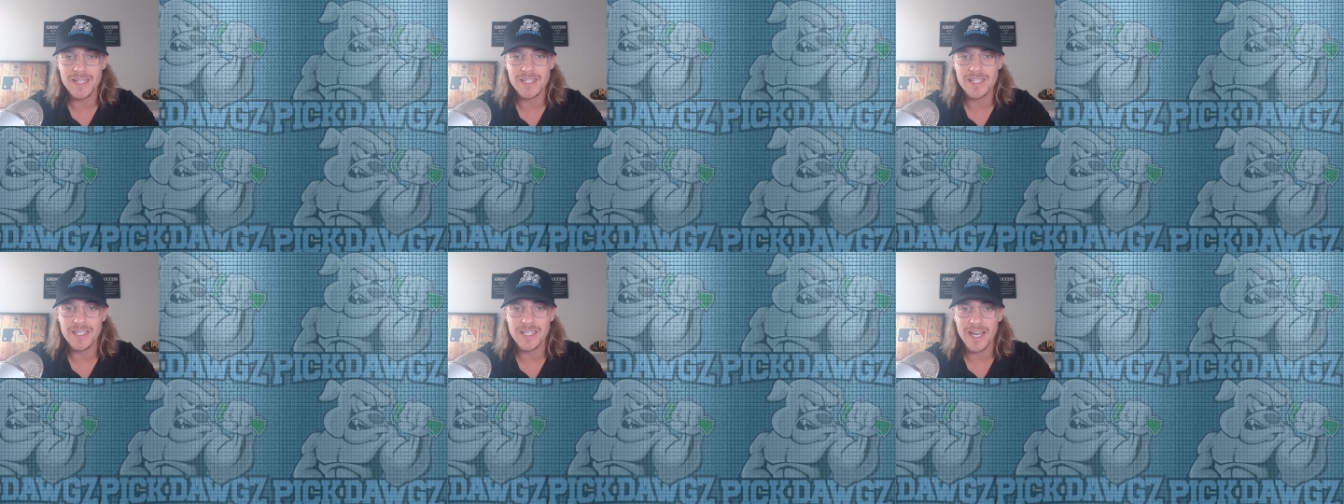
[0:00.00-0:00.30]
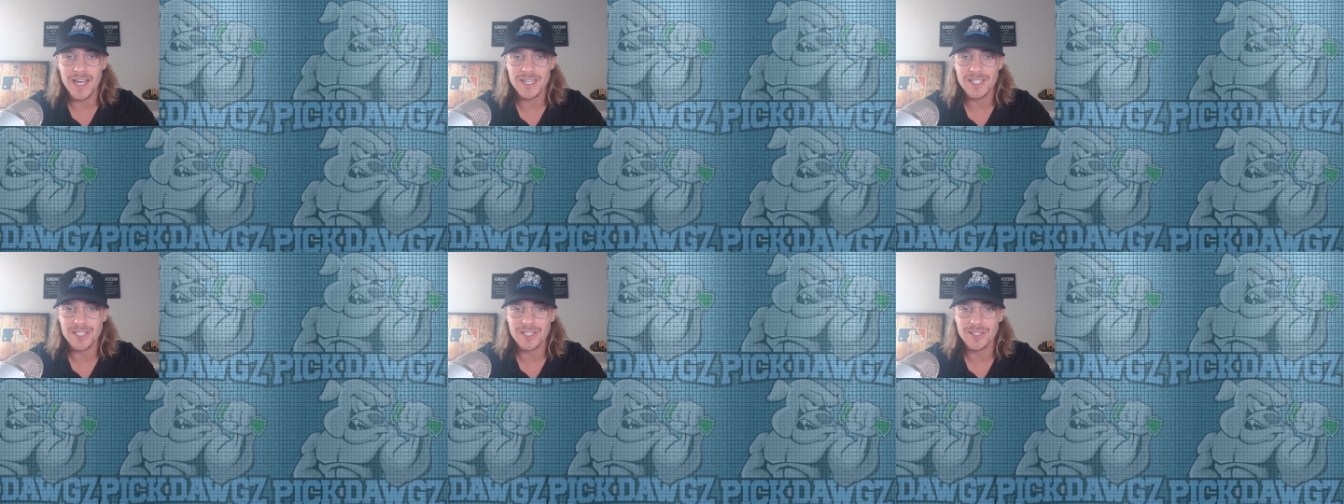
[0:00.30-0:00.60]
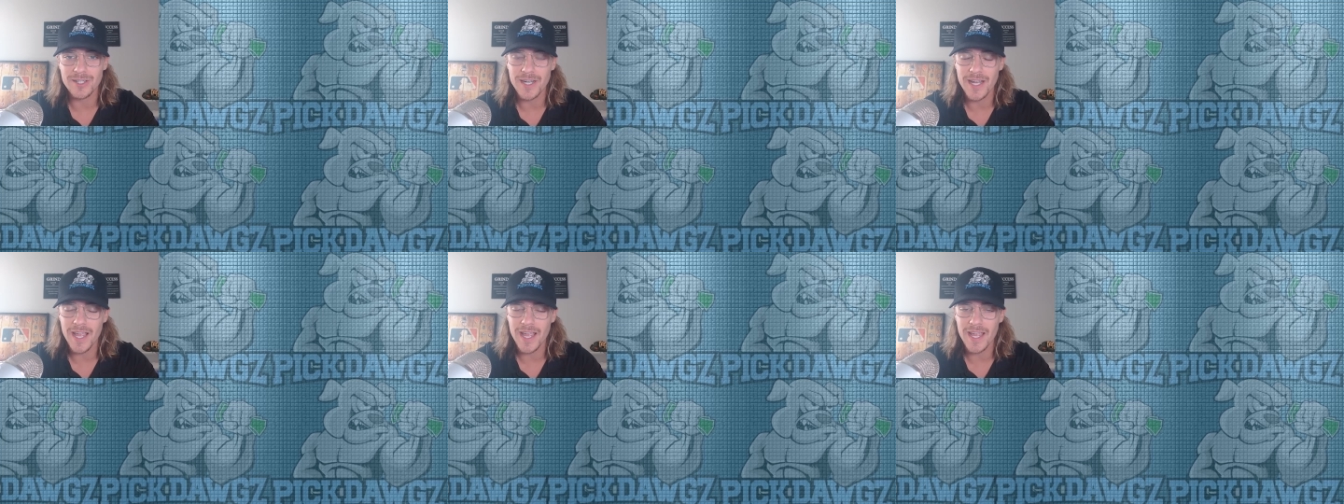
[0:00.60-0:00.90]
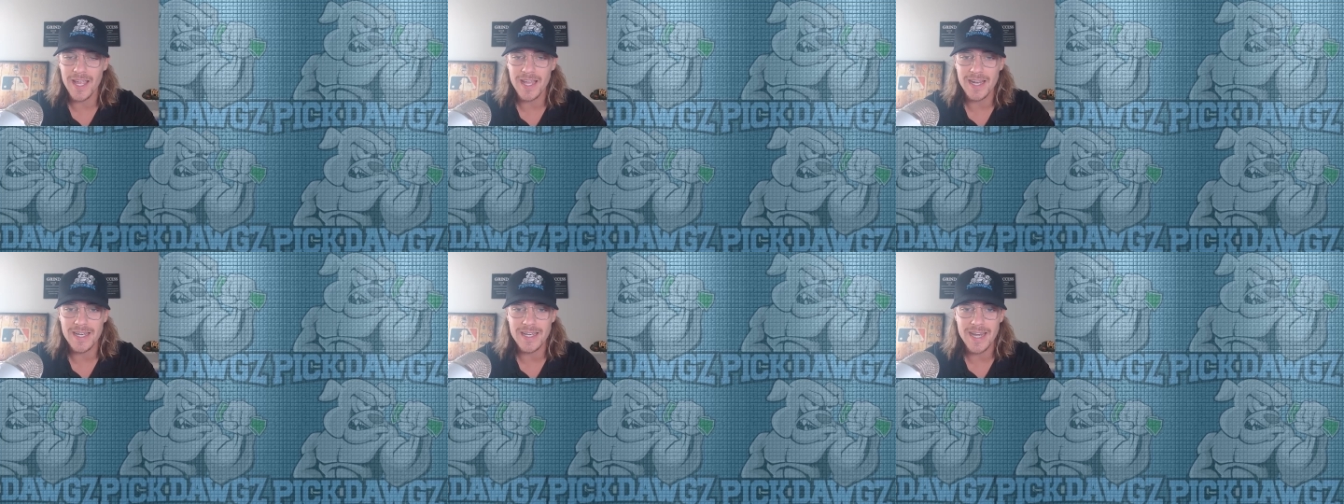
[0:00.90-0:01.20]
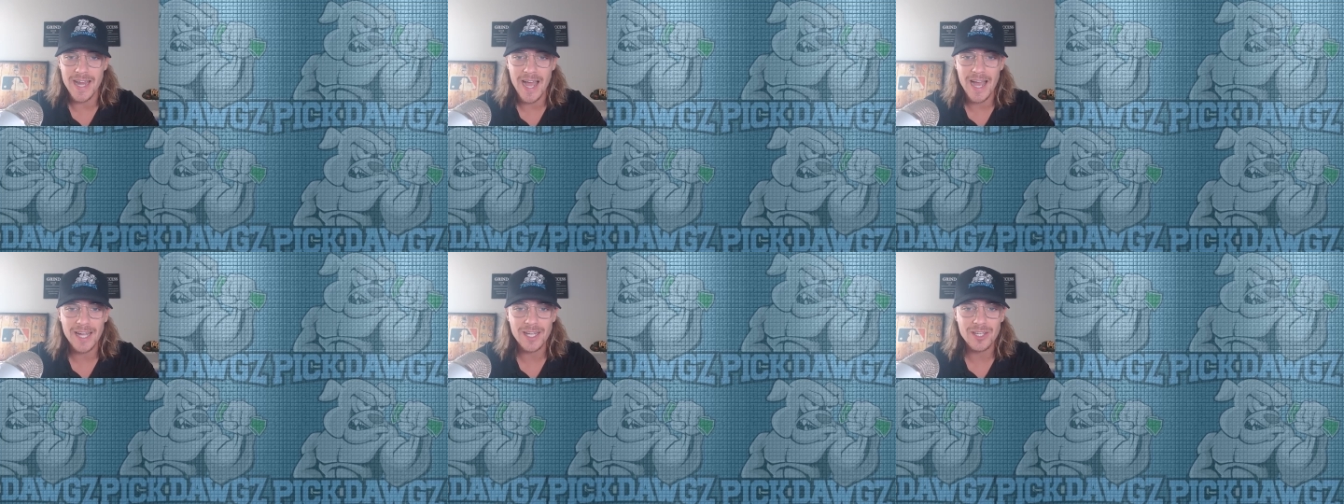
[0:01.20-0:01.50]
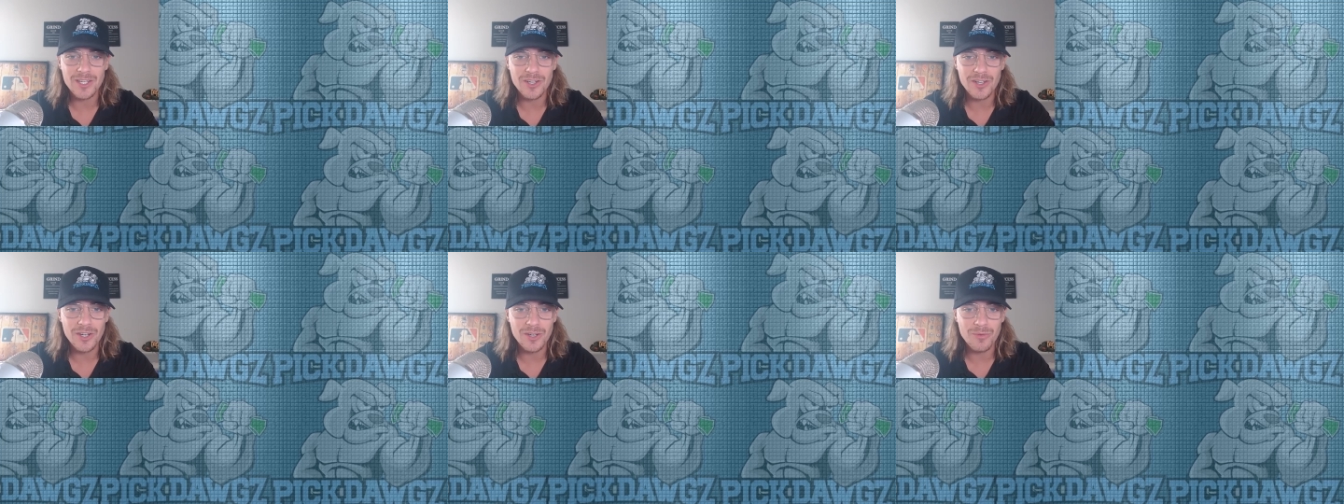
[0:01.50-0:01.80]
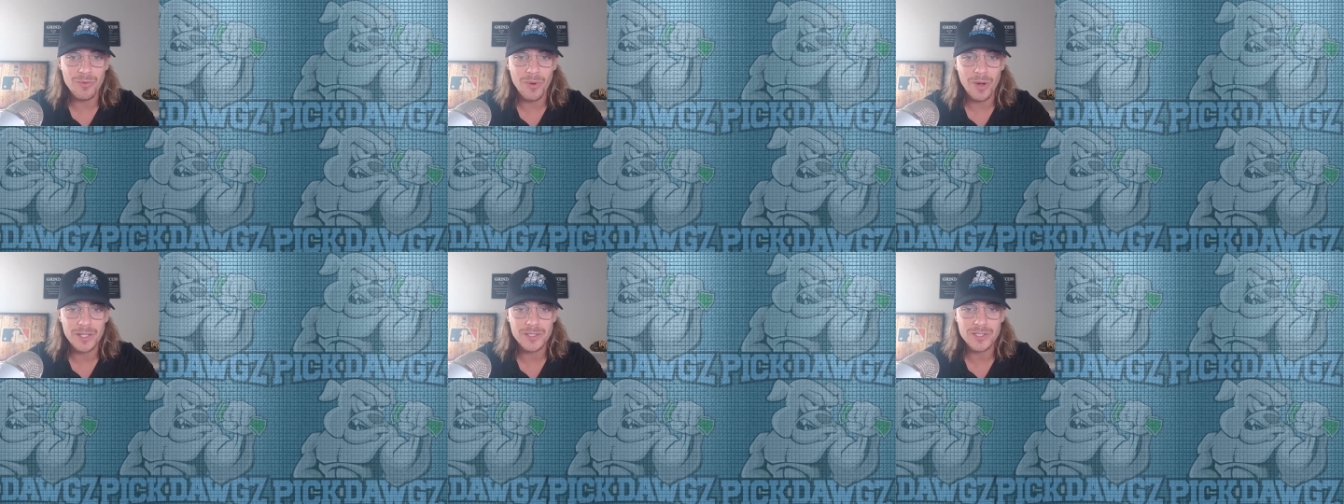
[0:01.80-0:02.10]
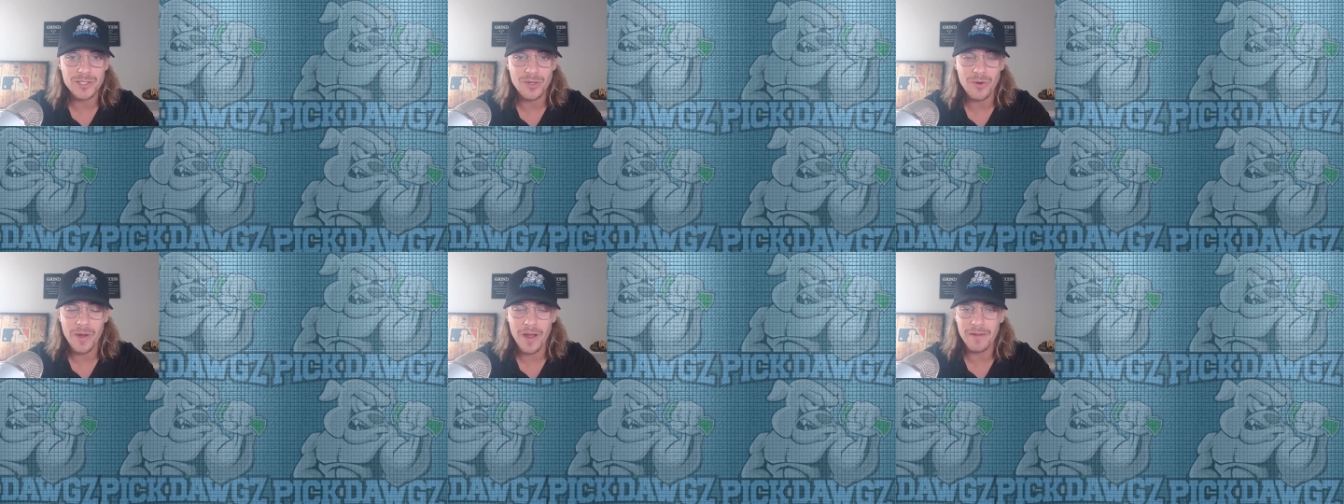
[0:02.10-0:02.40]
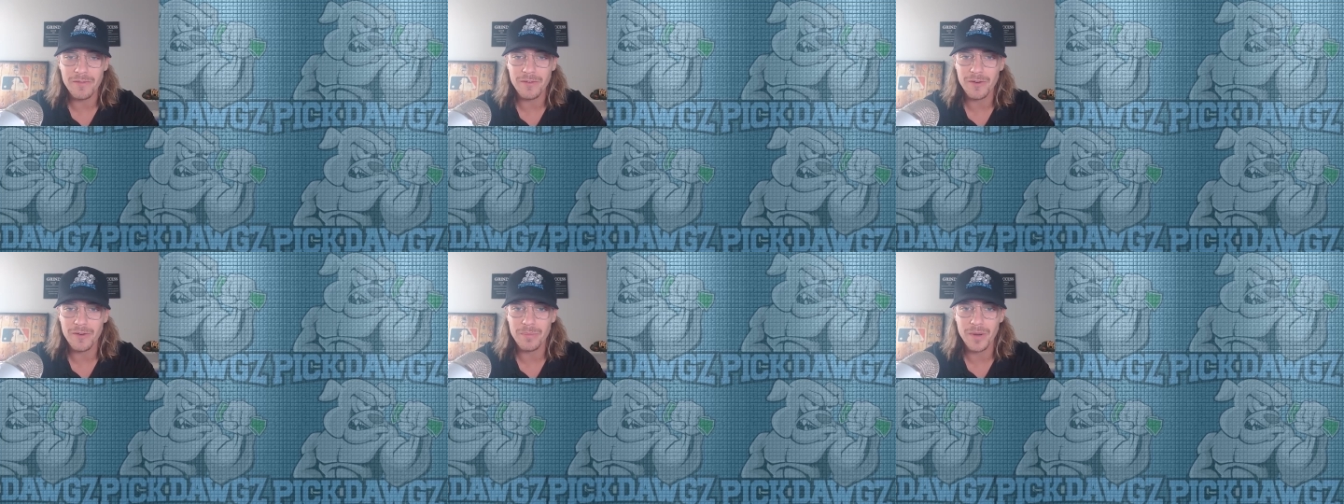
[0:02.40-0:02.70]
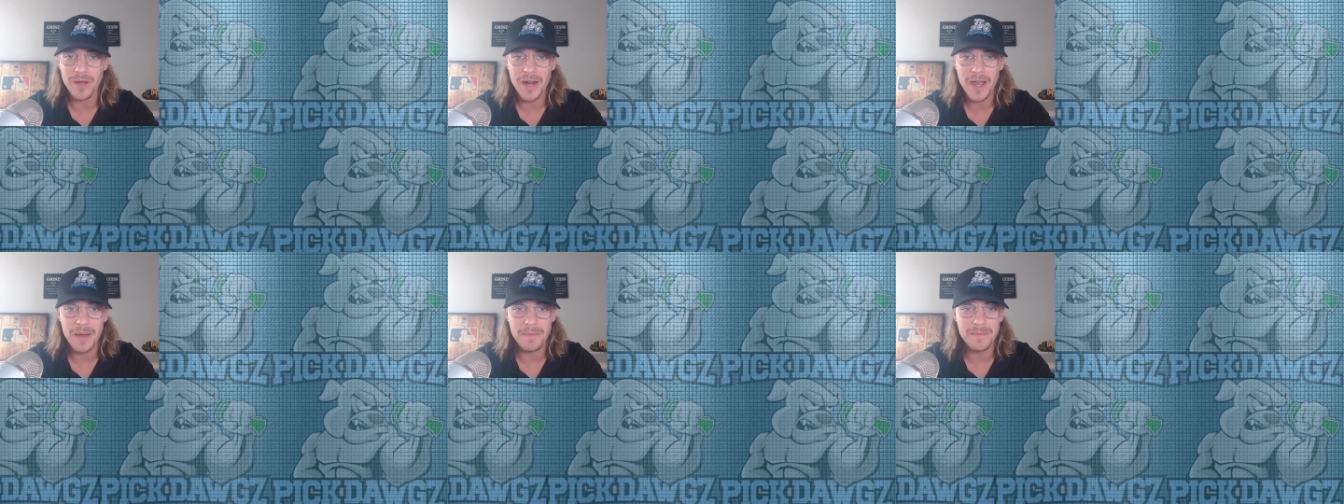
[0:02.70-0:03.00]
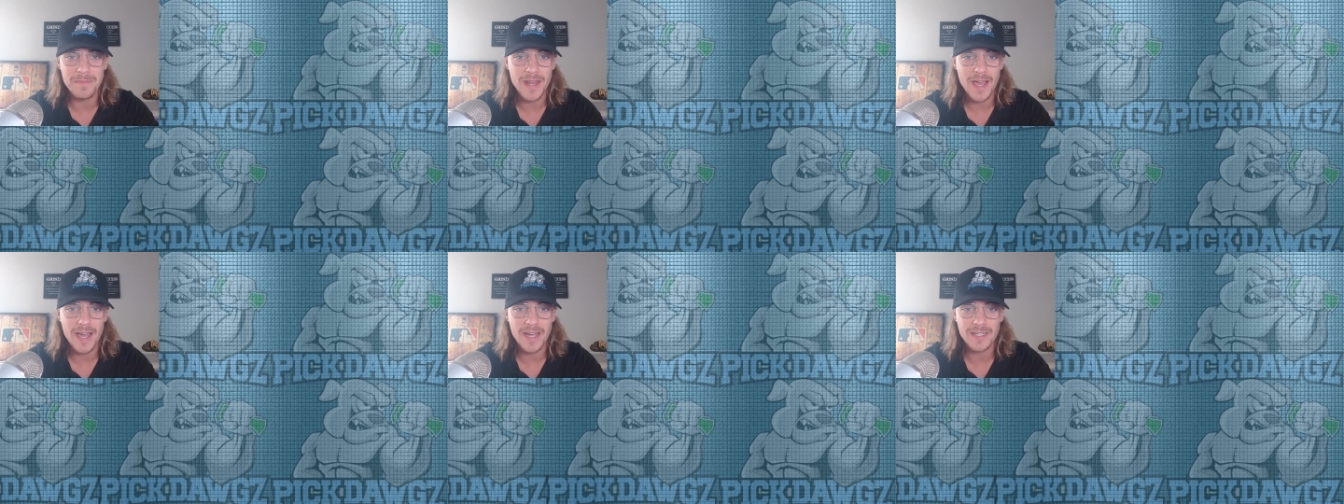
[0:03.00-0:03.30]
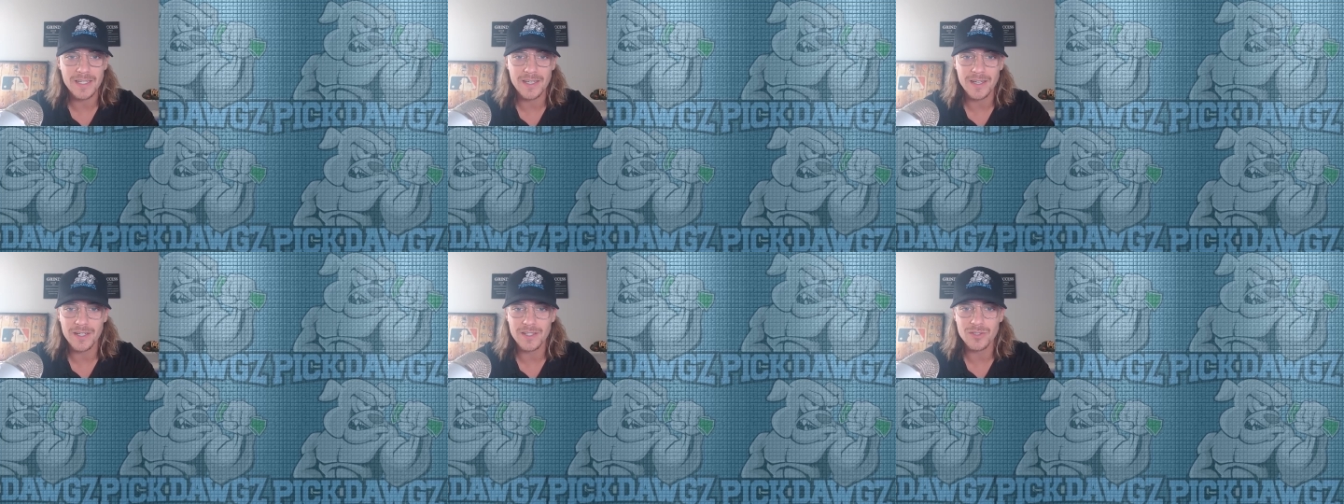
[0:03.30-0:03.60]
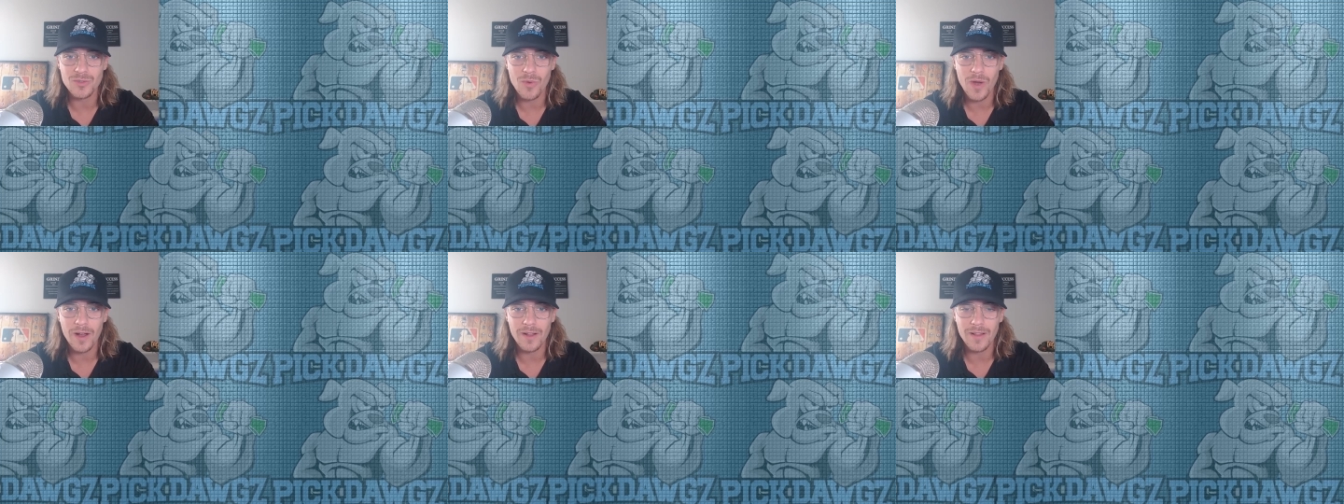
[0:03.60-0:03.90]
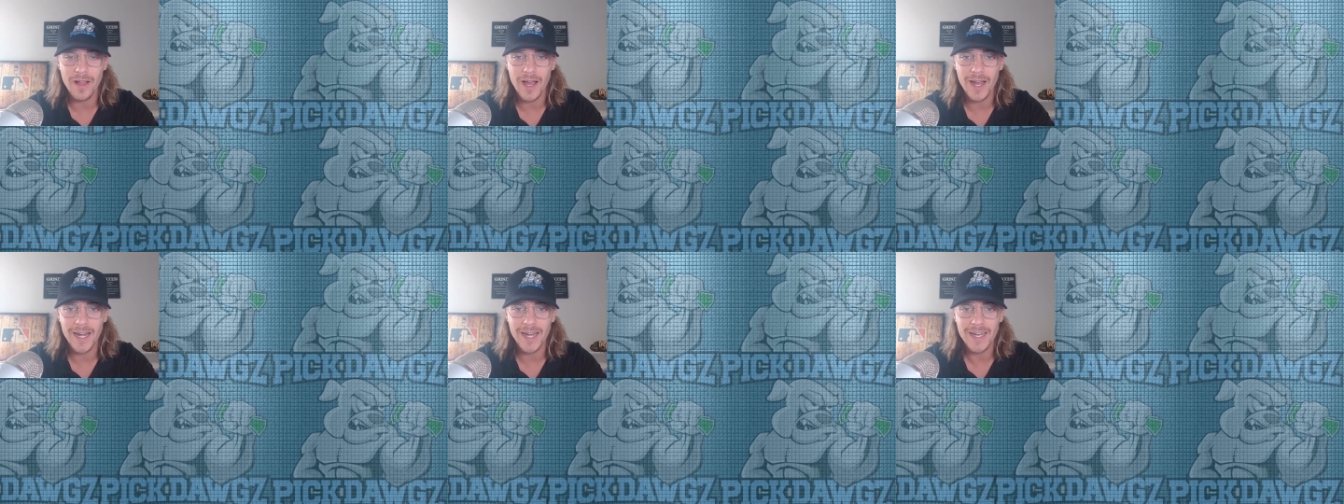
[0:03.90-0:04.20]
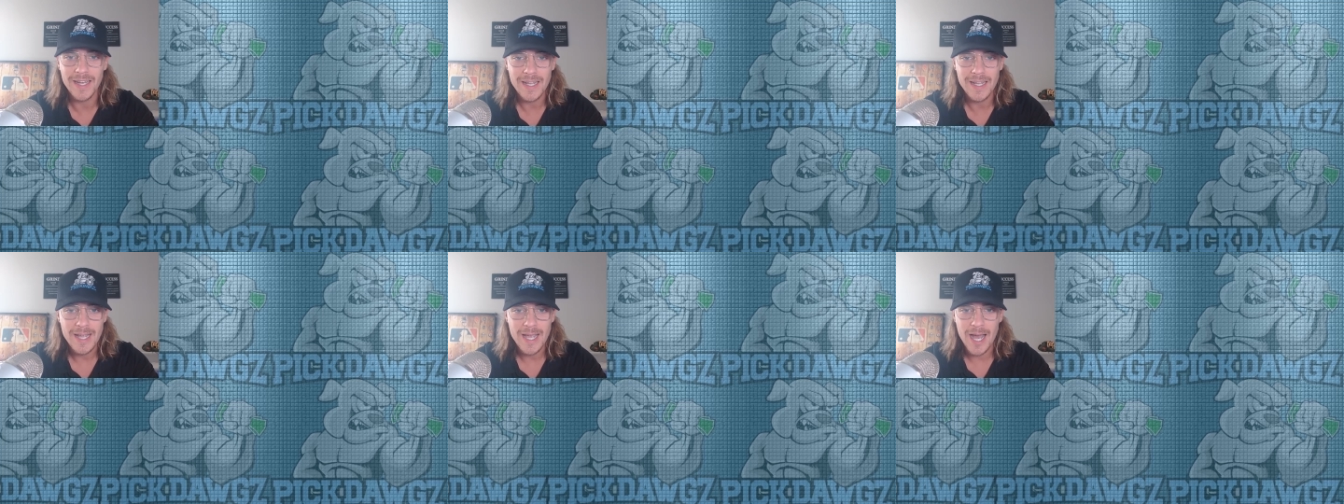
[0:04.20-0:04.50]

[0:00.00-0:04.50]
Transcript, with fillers: yesterday. Not good whatsoever, but I'm not going to dwell on it.